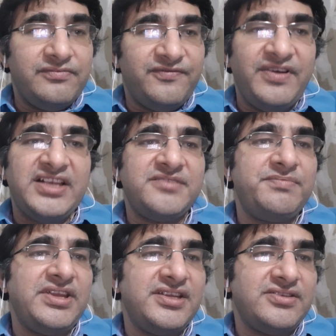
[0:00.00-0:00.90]
fast
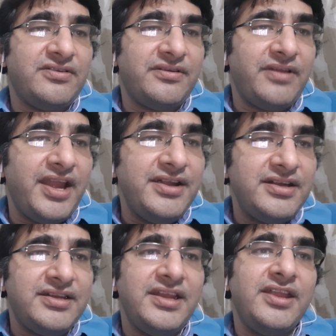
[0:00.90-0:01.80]
paced or
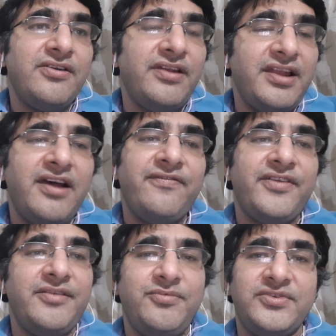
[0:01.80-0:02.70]
entertaining or laugh
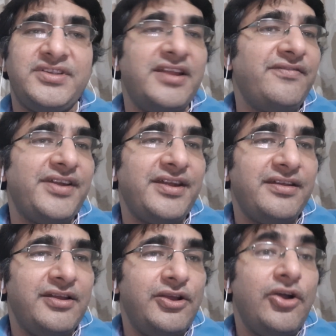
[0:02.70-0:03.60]
riot books that I've read,
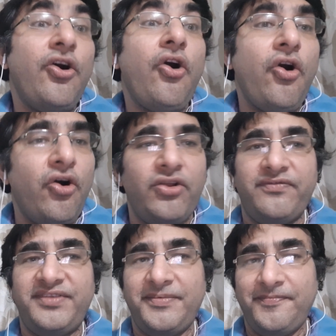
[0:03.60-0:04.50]
all of
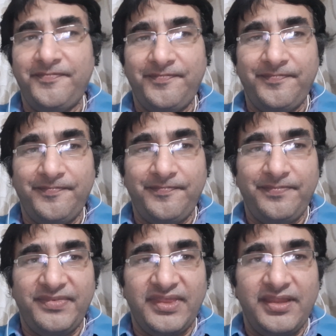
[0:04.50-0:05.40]
them.
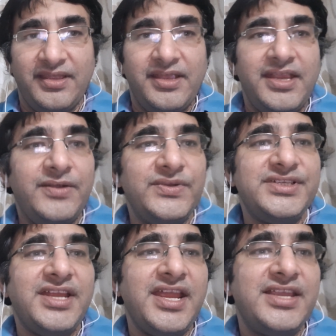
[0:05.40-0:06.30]
It was
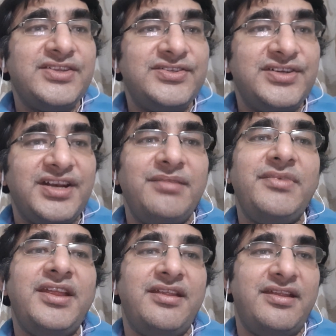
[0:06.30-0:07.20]

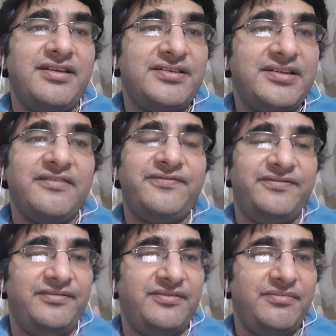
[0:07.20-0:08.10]
extremely tough
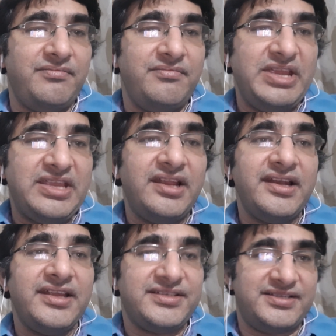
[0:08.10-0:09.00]
making
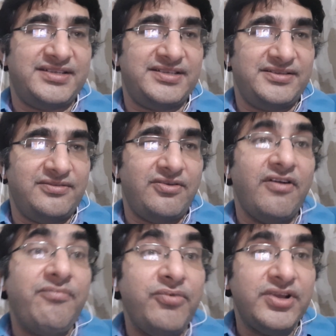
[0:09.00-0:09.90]
lists
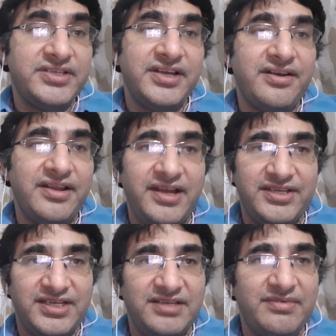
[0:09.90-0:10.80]
of books that really
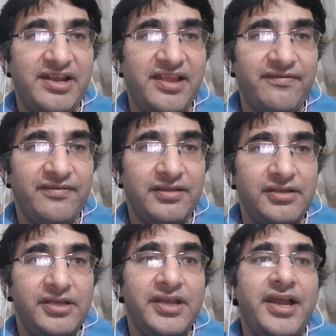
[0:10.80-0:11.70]
changed my life.
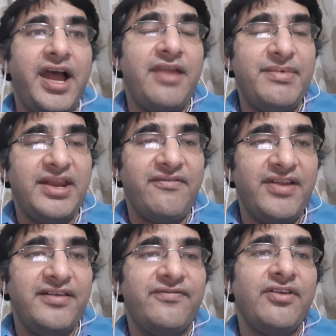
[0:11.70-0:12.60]
I mean, I
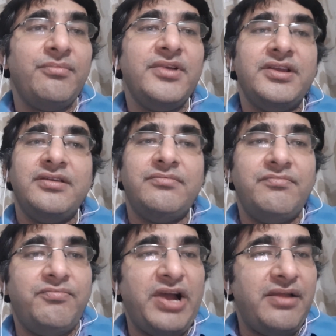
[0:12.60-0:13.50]
went from
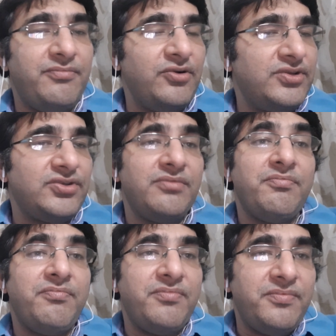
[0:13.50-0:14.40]
books
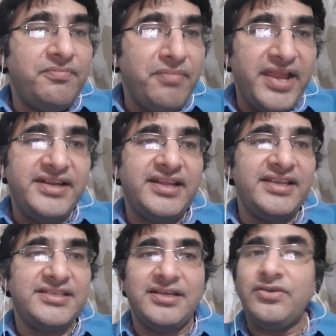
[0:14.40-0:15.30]
on Mike
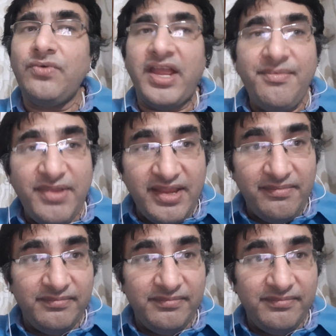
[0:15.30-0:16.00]
Tyson to IBM.